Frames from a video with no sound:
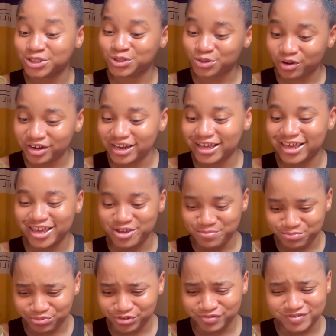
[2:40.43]
tonic
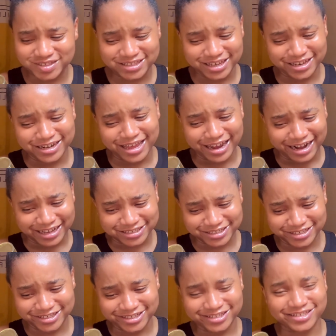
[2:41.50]
improves skin
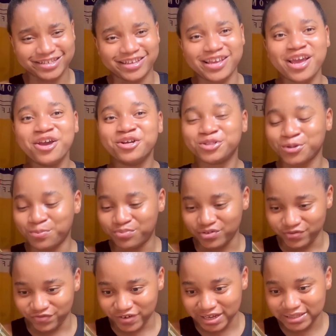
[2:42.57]
elasticity to
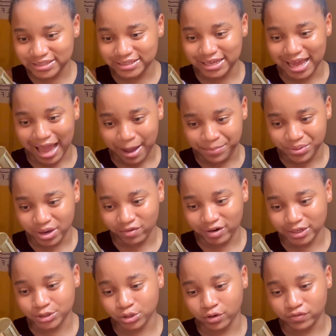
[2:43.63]
prevent the
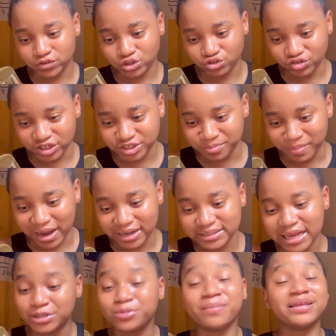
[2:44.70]
appearance of stretch marks
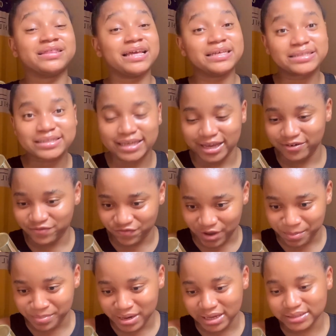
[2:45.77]
and to maintain skin
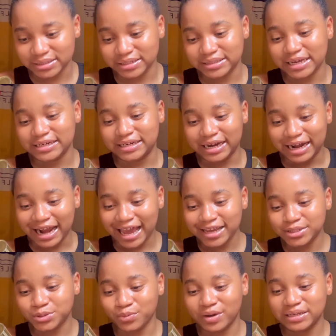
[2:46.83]
firmness. They said the
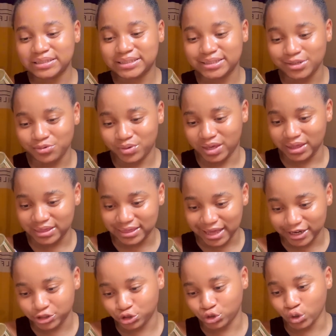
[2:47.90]
lightweight silky
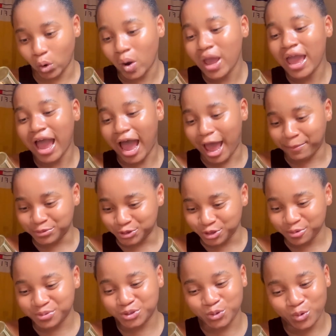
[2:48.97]
texture
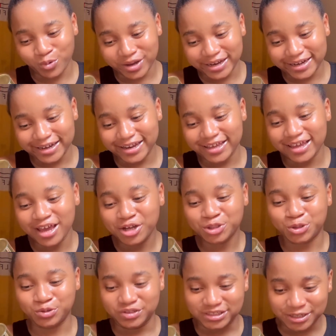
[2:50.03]
absorbs quickly
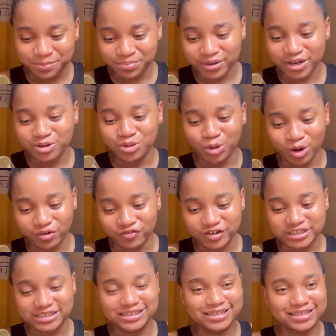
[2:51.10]
to deeply
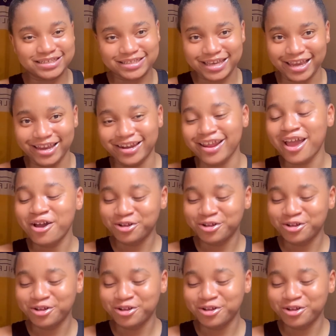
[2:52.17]
nourish the skin